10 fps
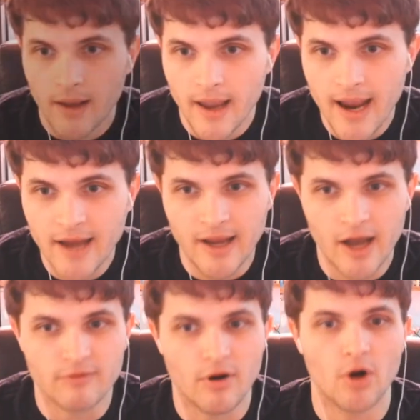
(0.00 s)
And
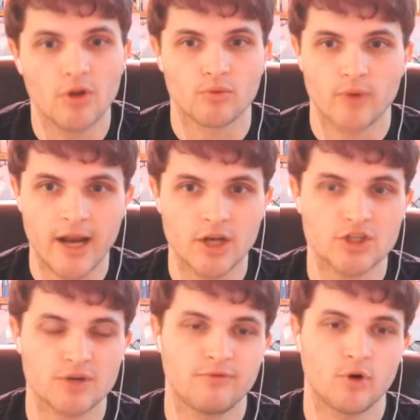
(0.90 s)
out of all the
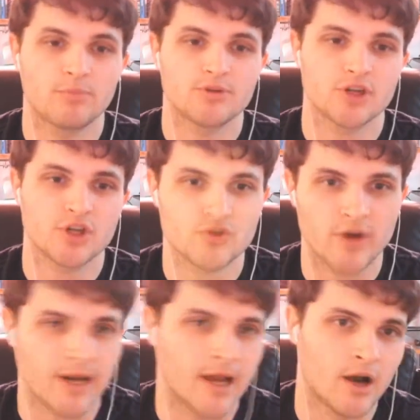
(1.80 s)
ranged 4 positions
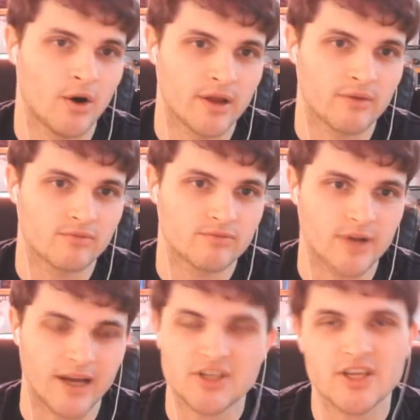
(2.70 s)
right now, if
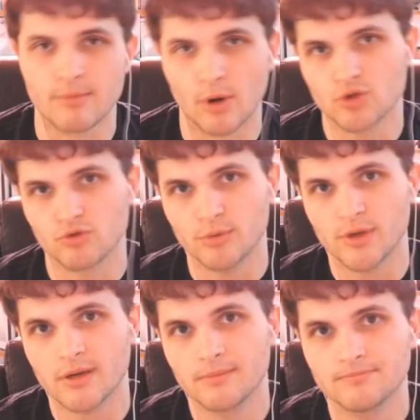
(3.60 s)
I see the most
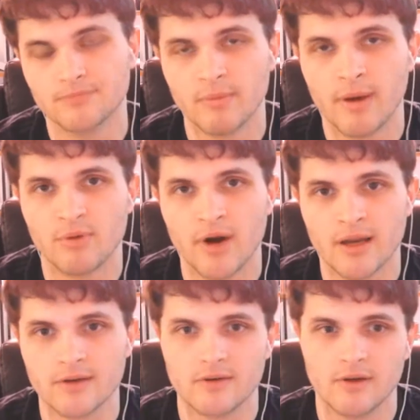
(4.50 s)
Rubik in my
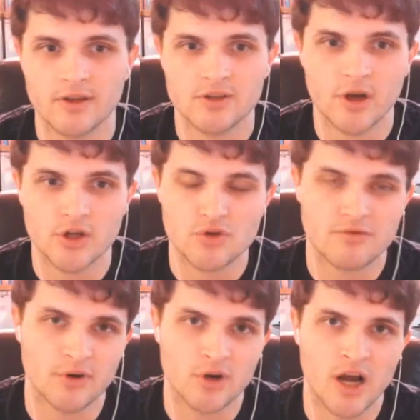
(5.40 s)
bracket, as long as you
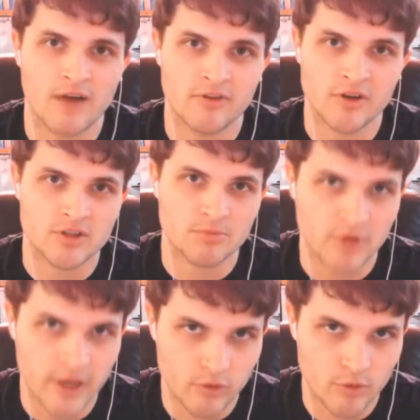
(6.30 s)
feel confident to
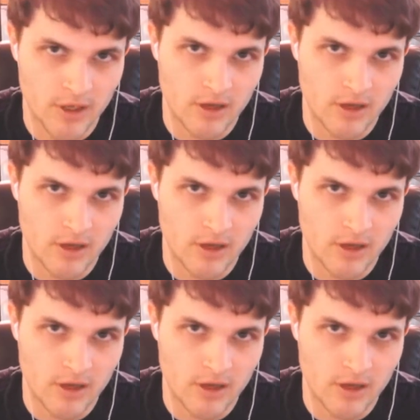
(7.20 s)
play Rubik.